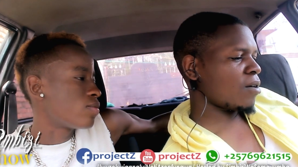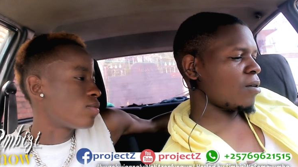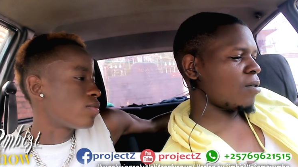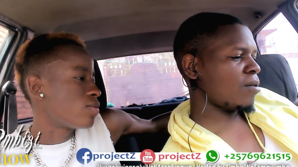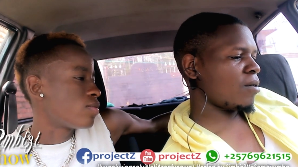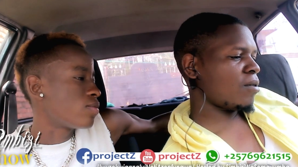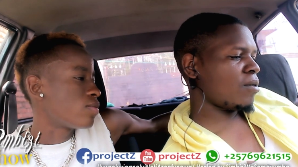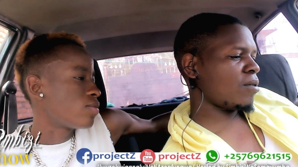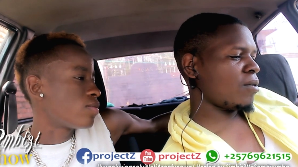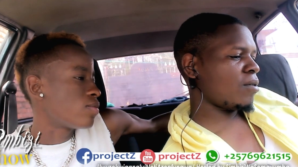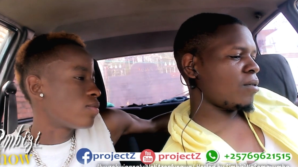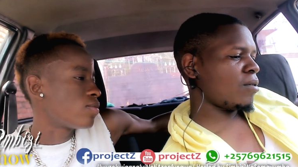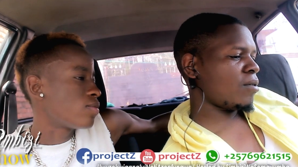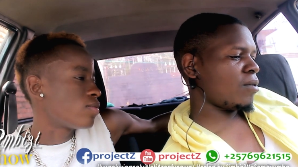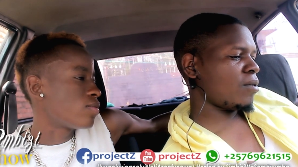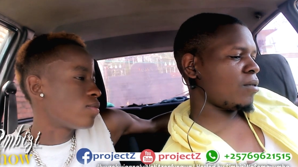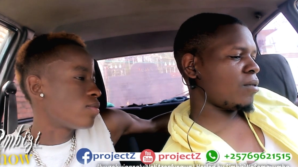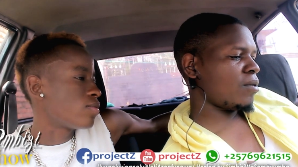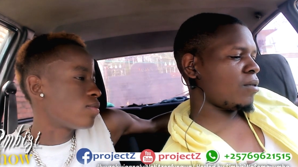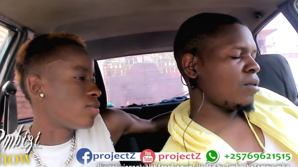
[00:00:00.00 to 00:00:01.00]
Speaker 1: ngo
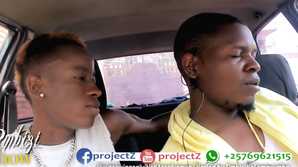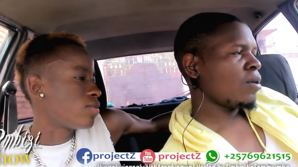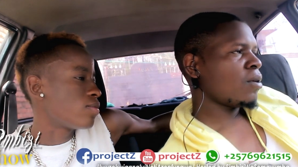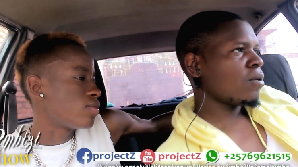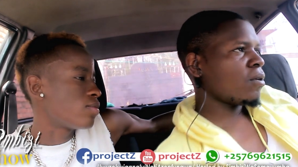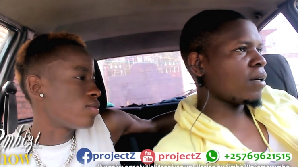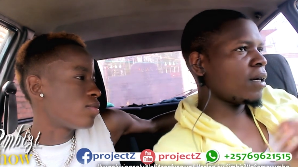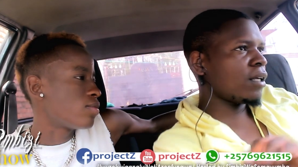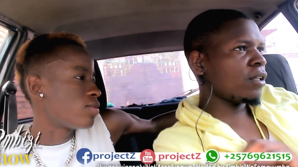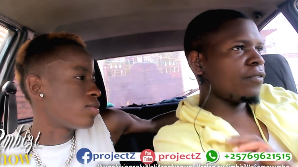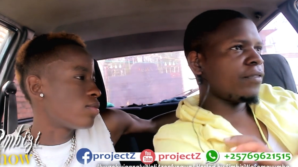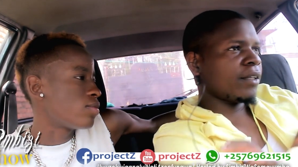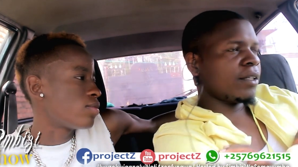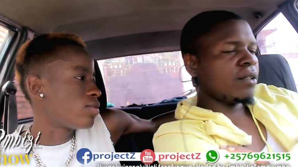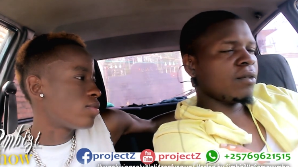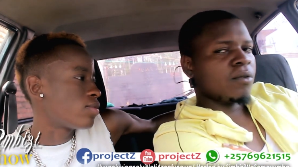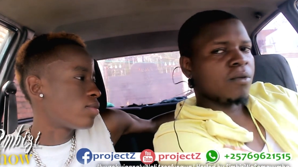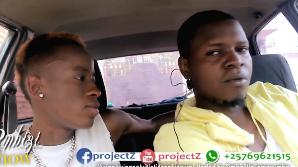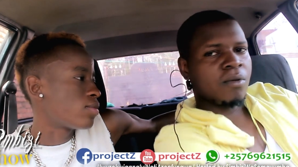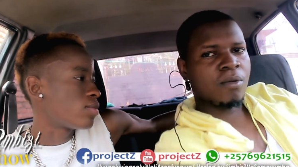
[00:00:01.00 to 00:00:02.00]
wala
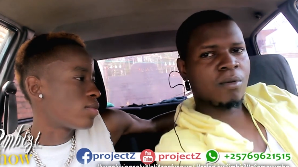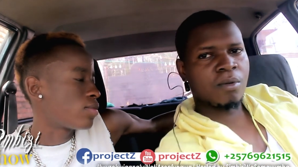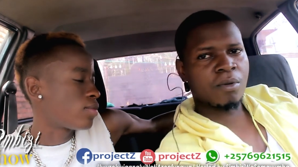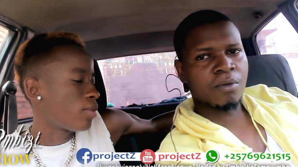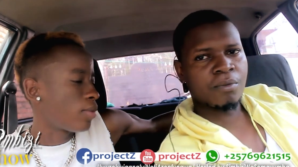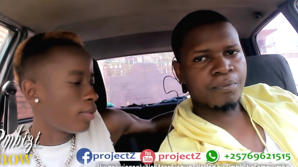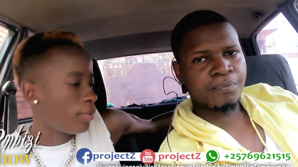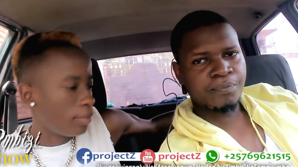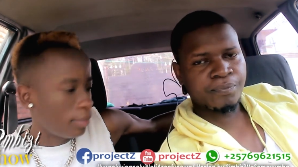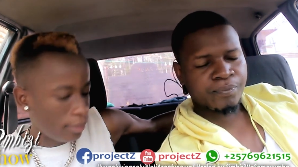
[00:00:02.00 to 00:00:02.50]
dufate nk'ubu